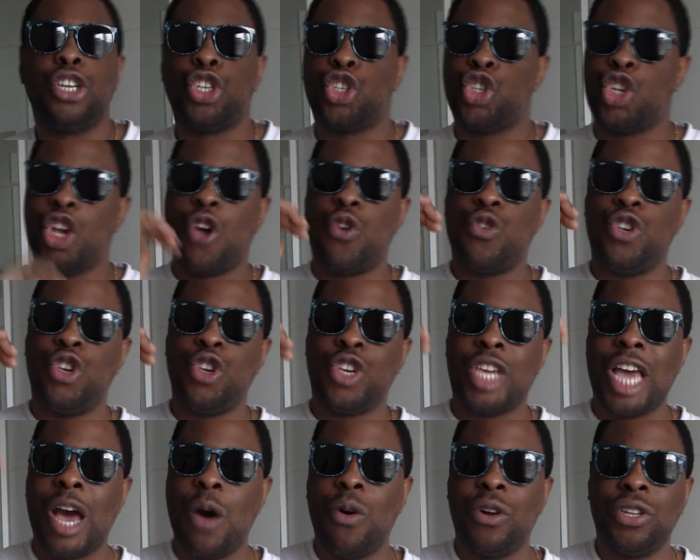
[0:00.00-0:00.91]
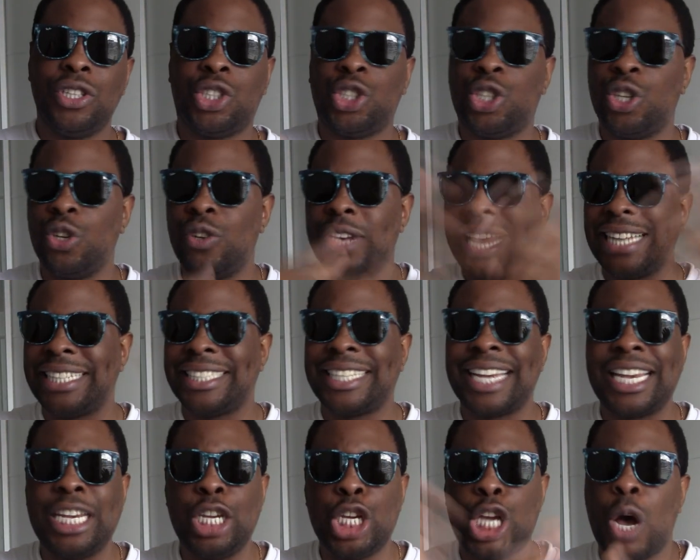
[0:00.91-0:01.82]
So you go on to, let's
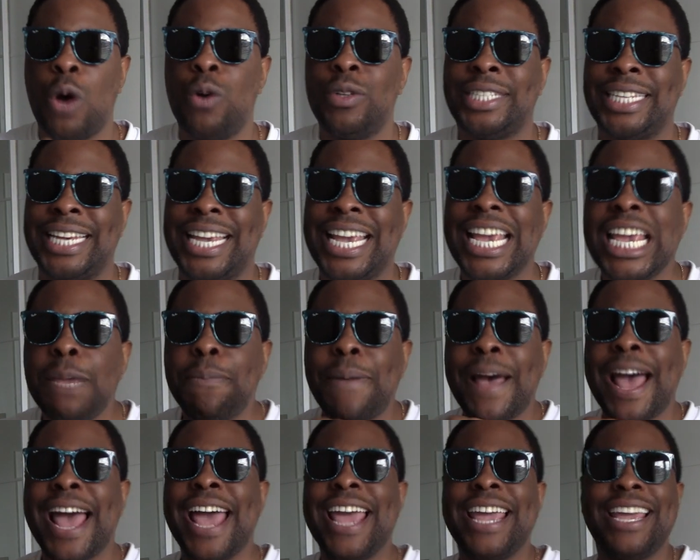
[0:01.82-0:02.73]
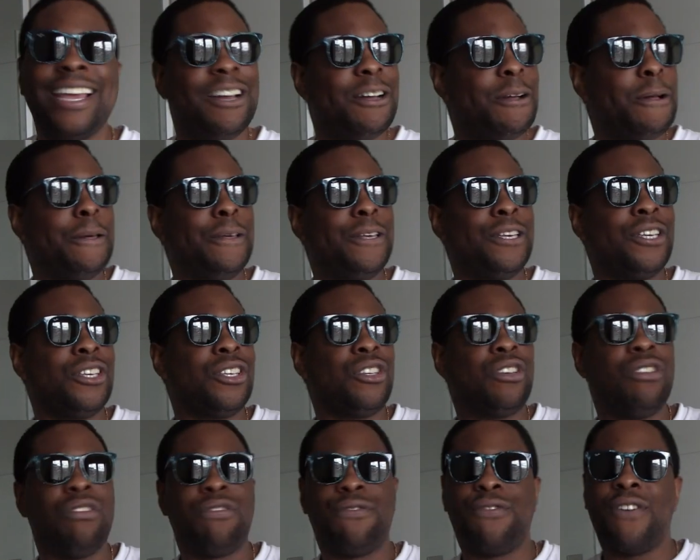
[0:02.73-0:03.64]
say you go on to eBay,
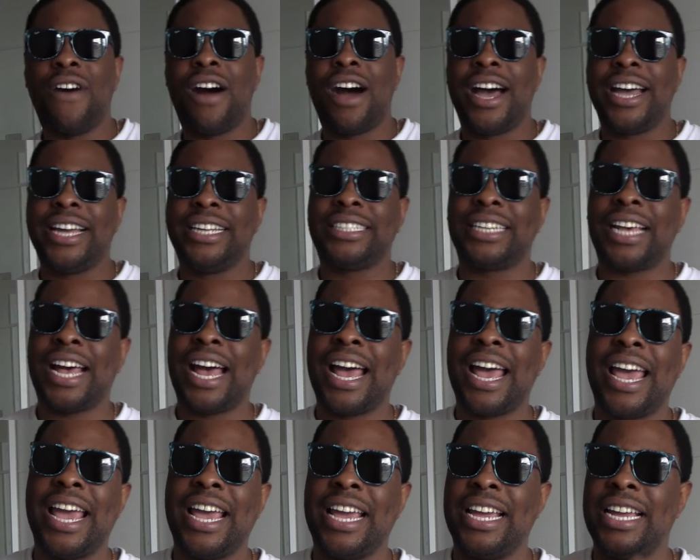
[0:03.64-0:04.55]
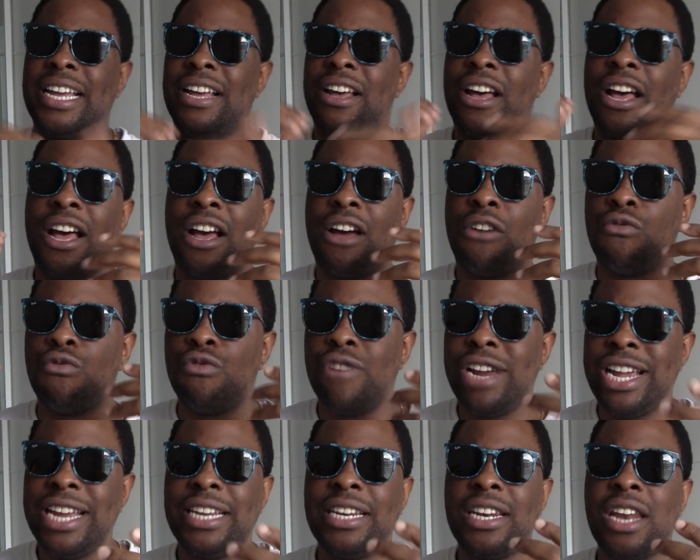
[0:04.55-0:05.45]
you find a, a
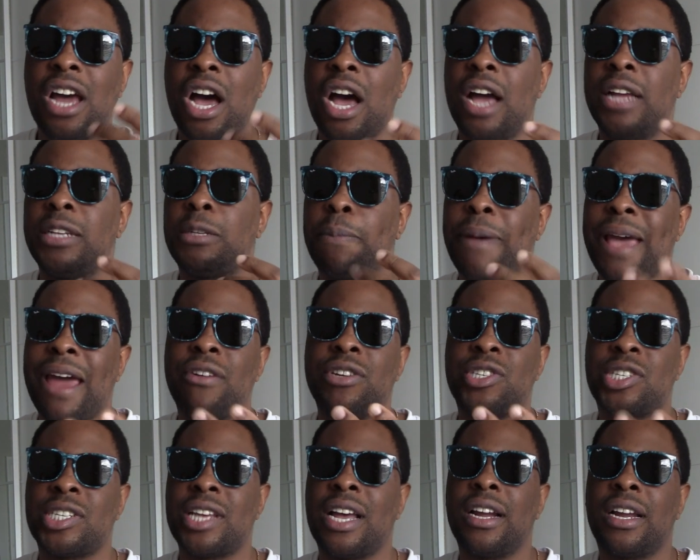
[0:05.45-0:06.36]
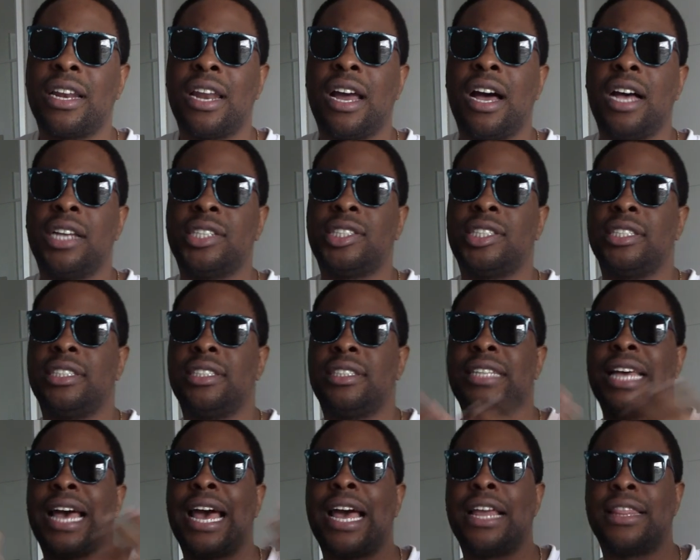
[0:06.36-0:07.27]
really nice pair of
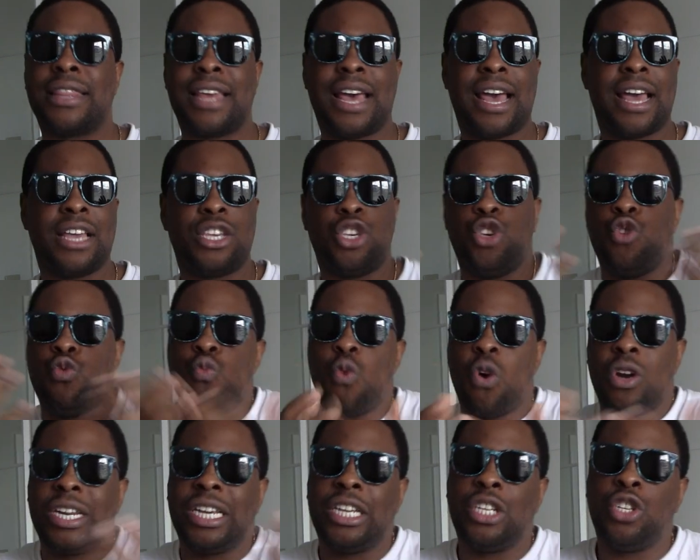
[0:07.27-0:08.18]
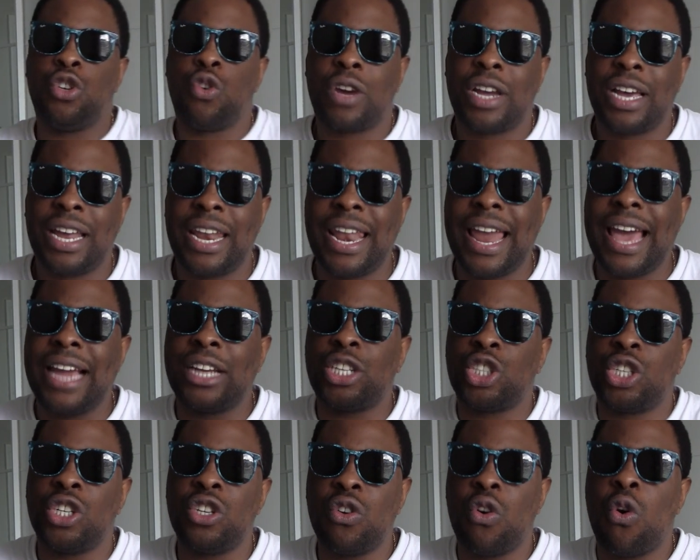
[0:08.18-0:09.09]
sunglasses that, that you want in your
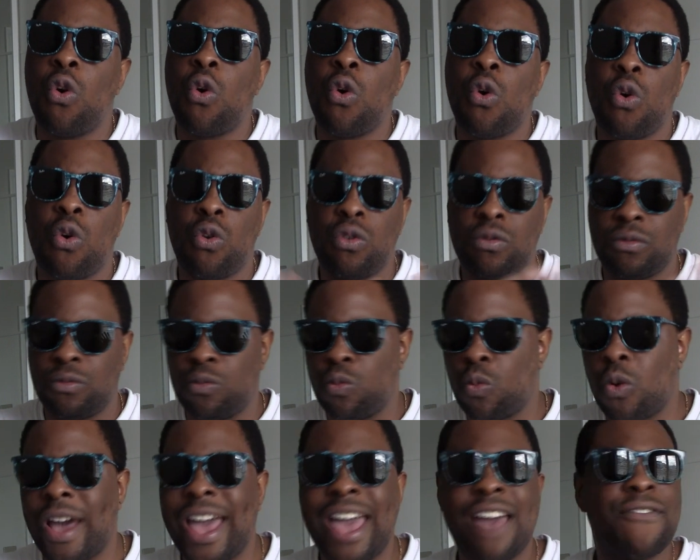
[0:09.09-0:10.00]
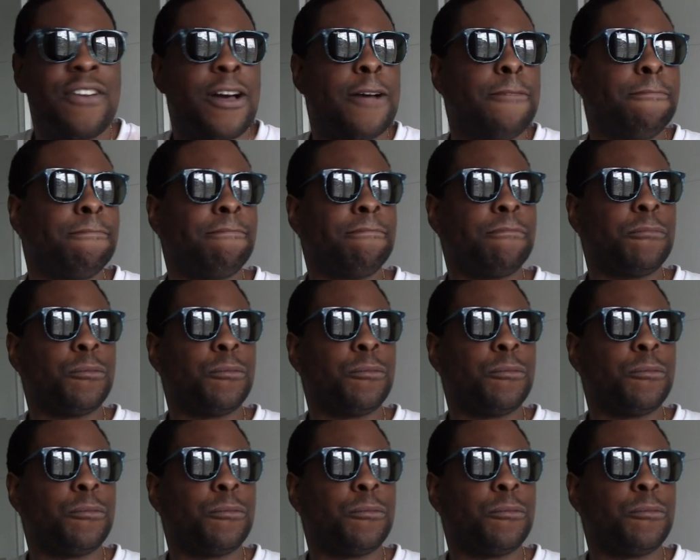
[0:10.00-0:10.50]
collection or whatever.